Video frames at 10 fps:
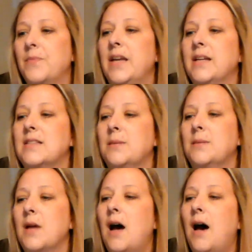
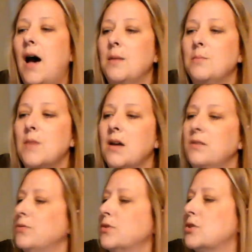Except I'm
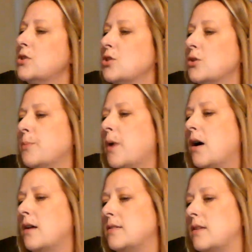not for sure
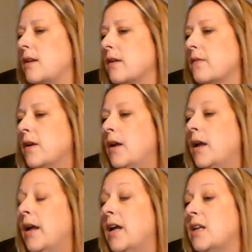positive.
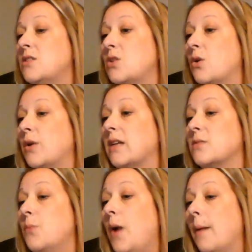And so
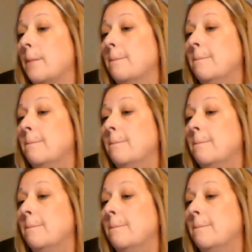guess what?